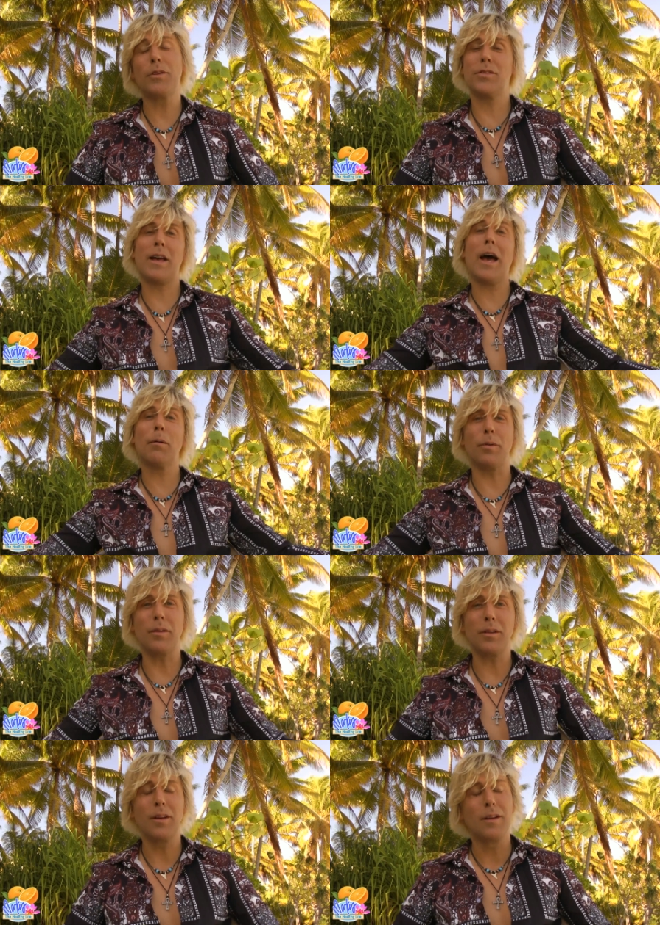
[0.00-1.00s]
it just
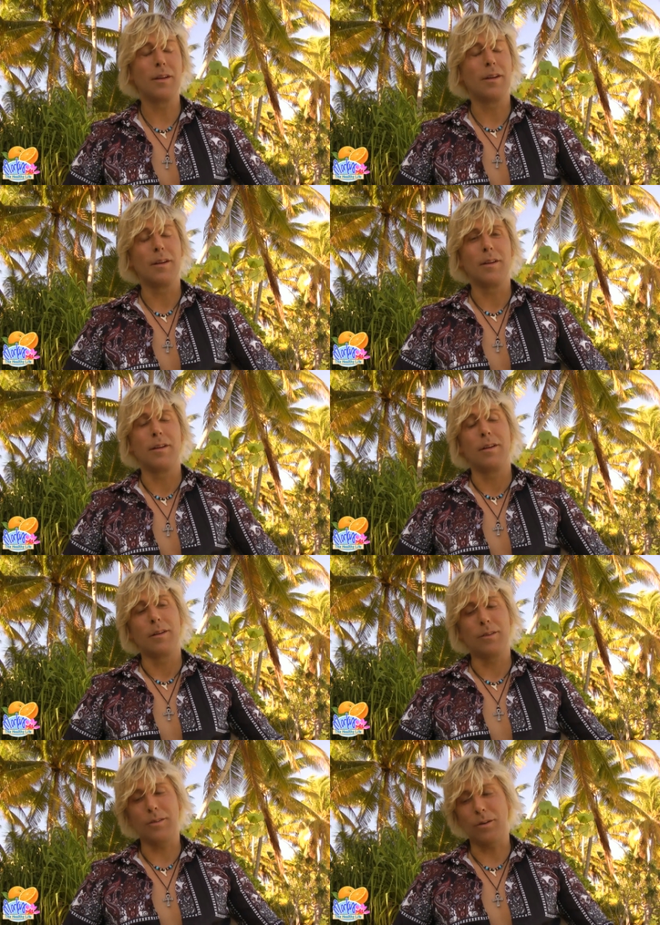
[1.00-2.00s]
happened.
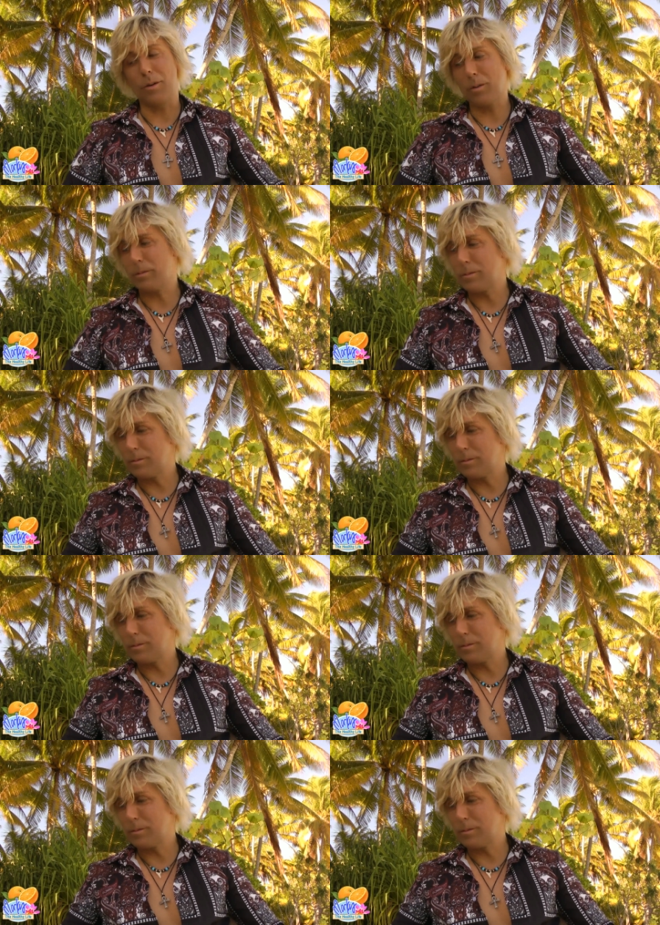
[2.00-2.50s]
So